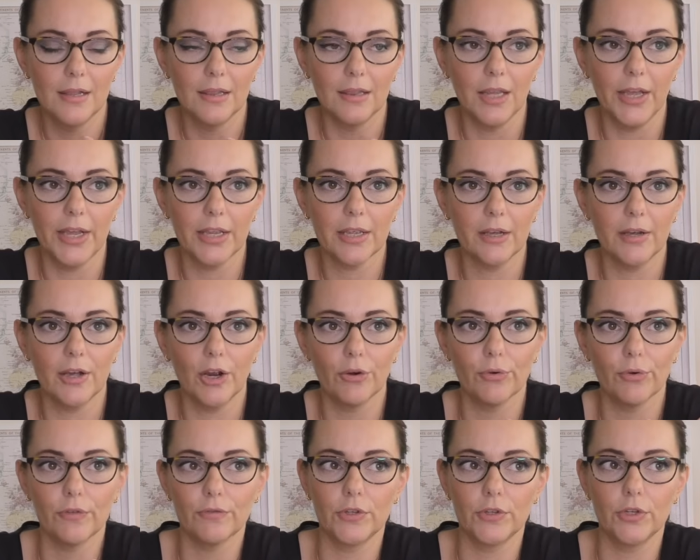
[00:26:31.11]
like a
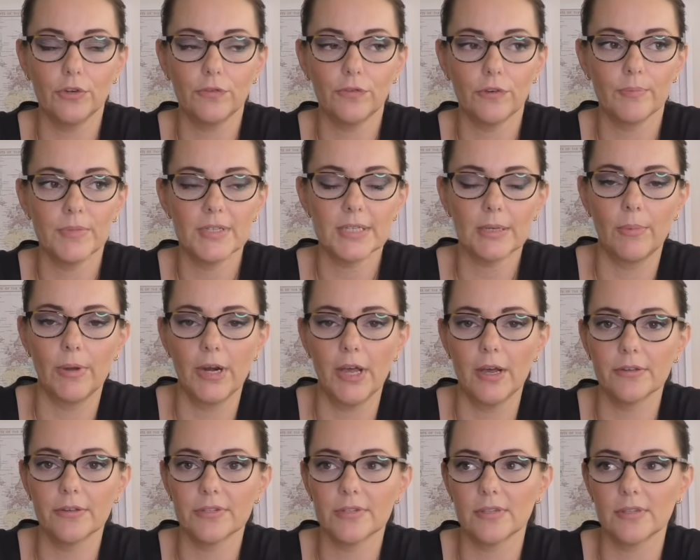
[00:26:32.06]
review from someone
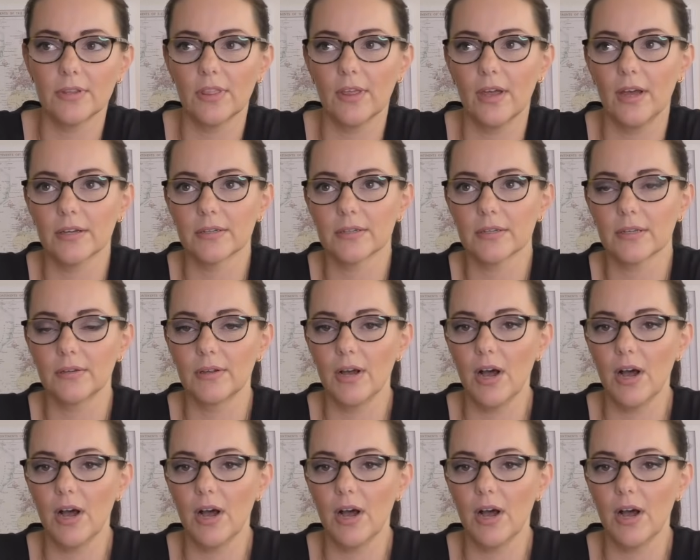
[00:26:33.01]
else that